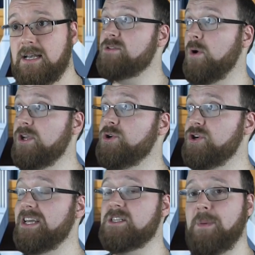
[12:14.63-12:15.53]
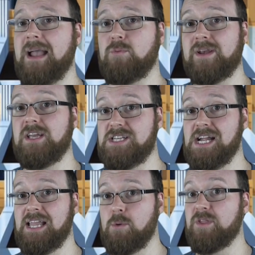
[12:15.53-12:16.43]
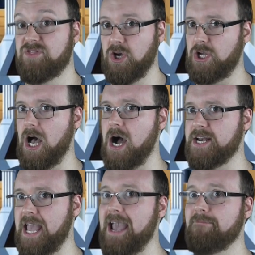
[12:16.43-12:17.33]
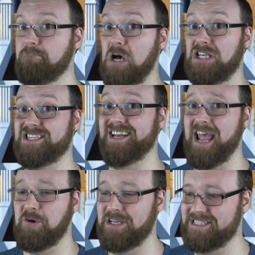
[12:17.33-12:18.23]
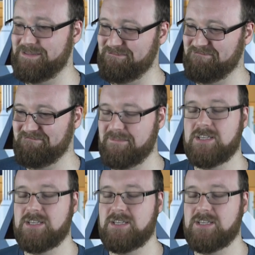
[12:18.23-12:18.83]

Well, that's what you should expect when you're dealing with the card game mercenaries.